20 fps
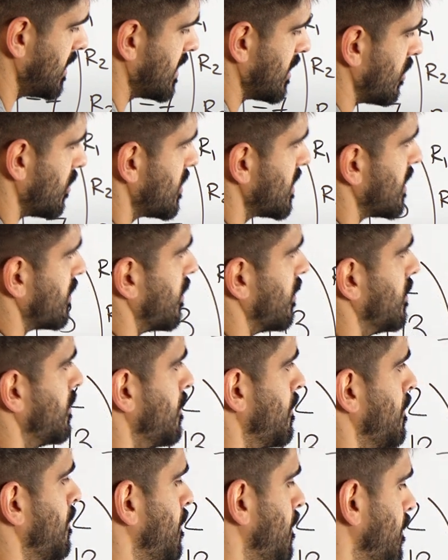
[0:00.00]
0, 0.
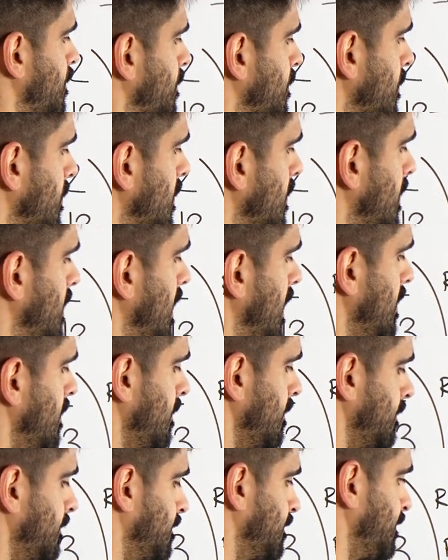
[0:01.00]
Okay?
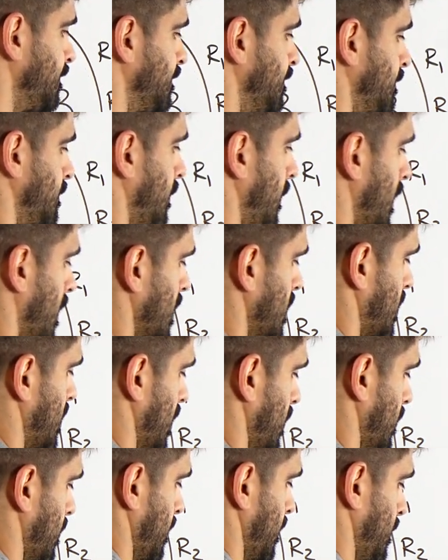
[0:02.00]

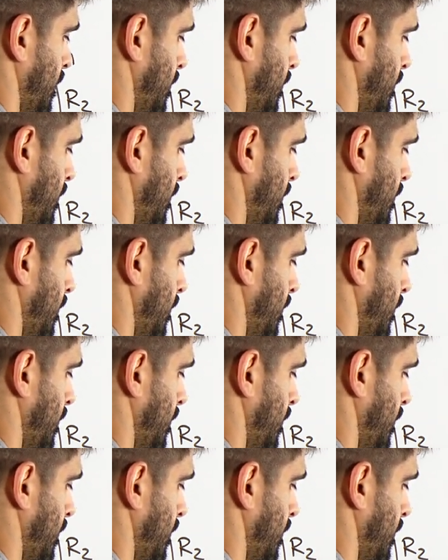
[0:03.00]
So,